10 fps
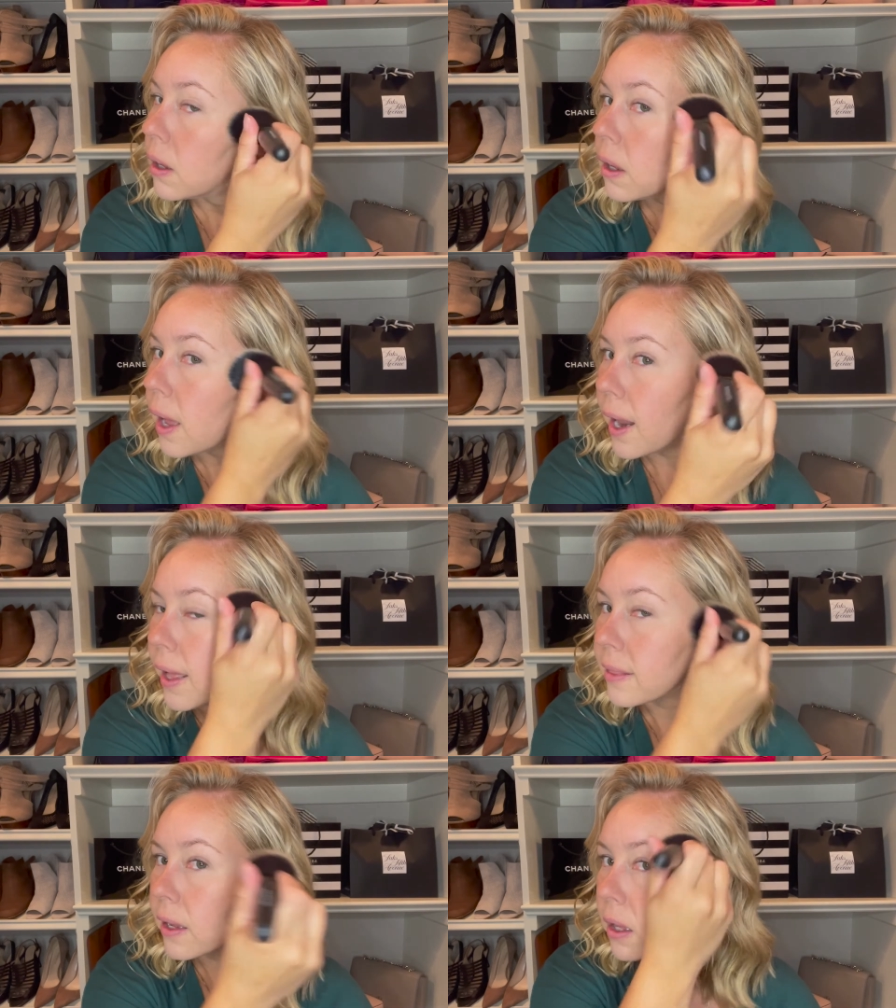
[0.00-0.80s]
and I
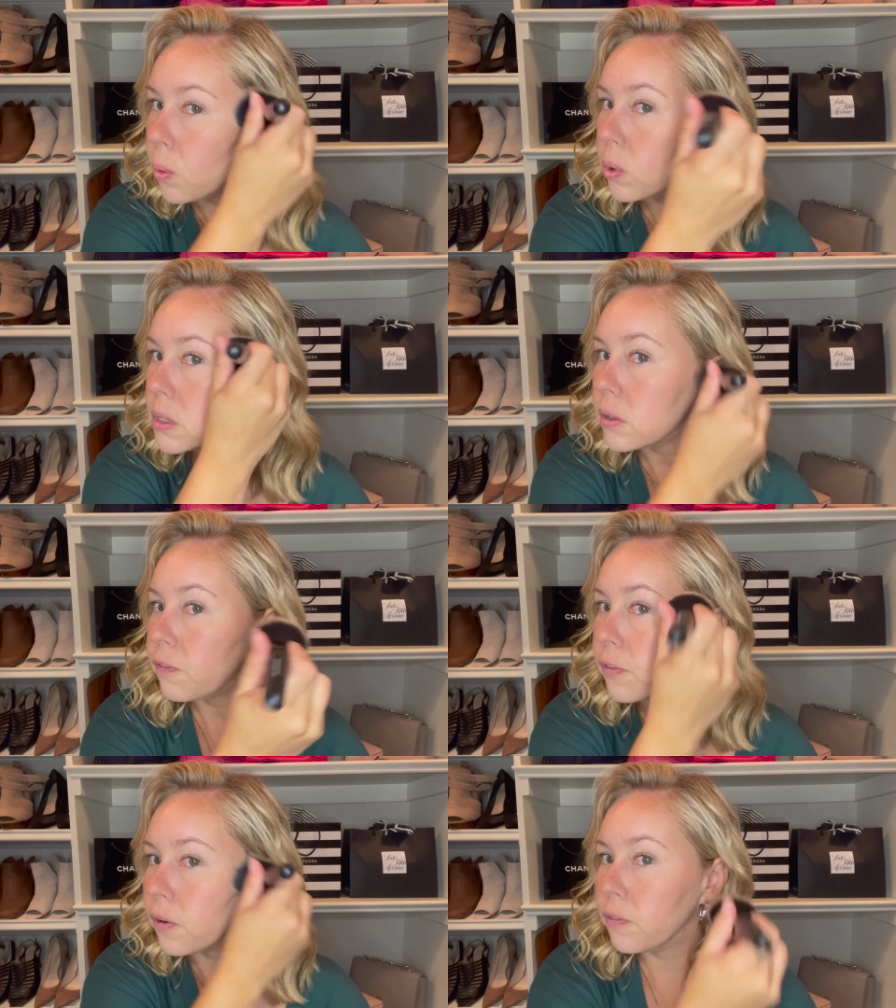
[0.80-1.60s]
think it was
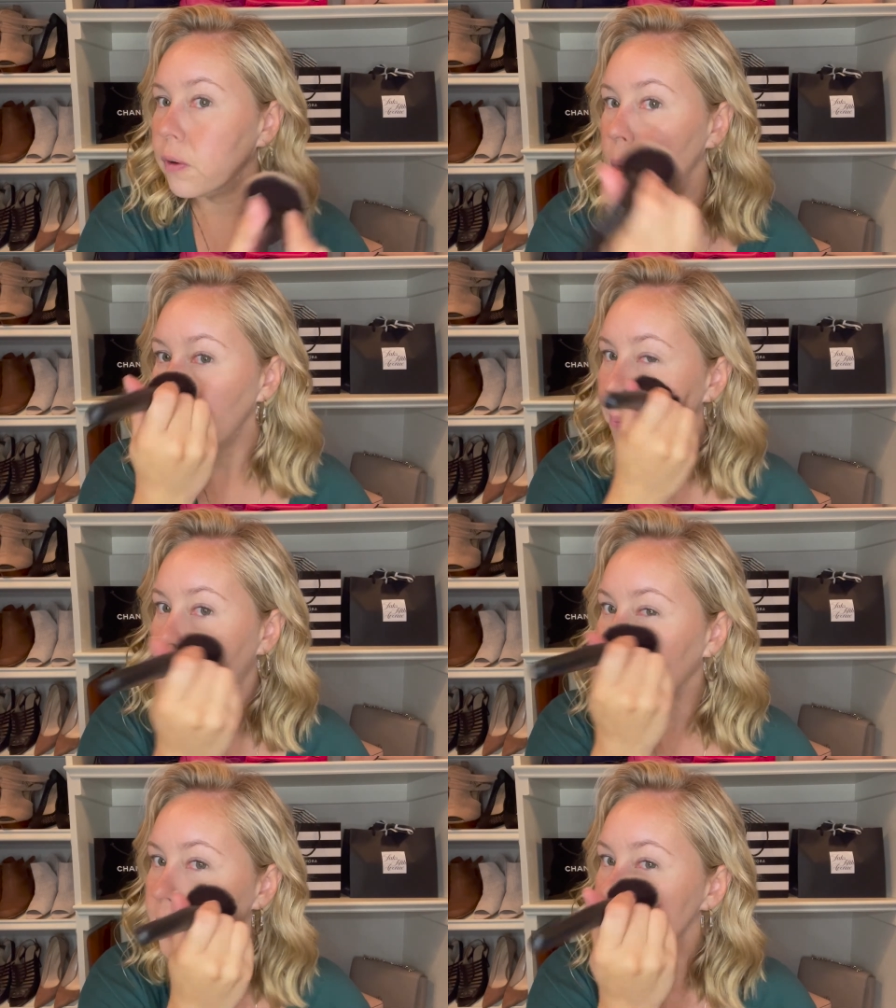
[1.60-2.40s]
for Vogue
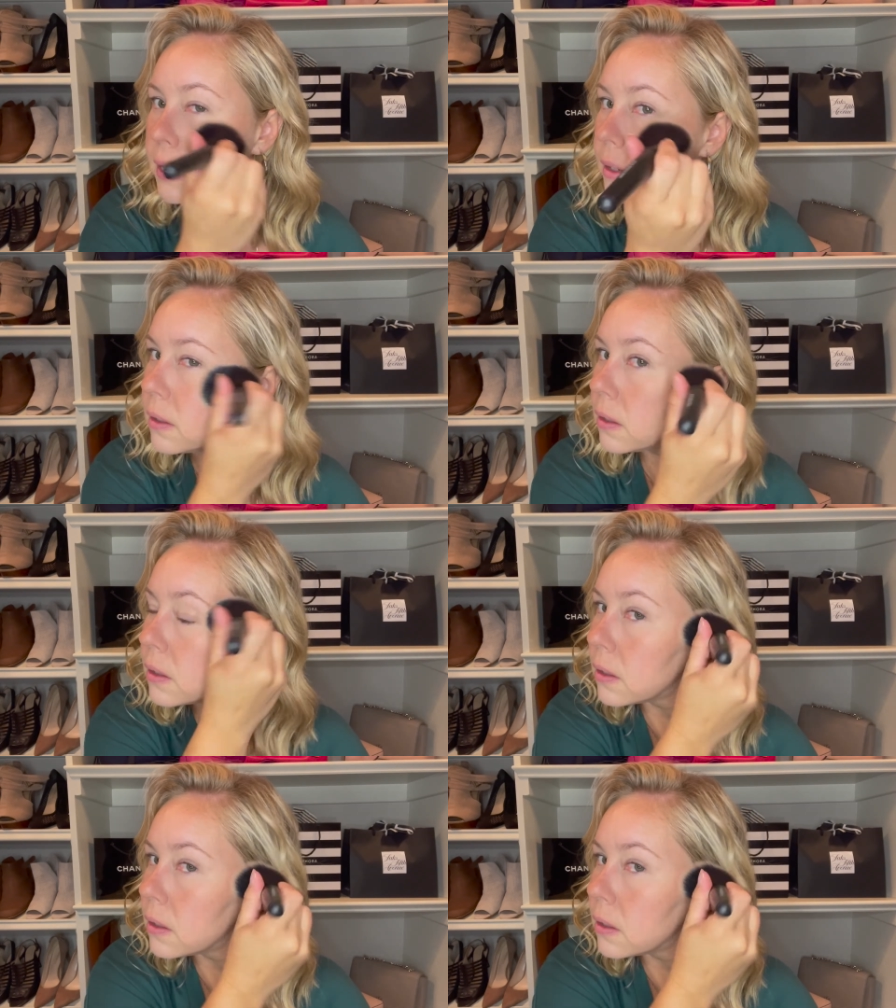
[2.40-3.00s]
magazine.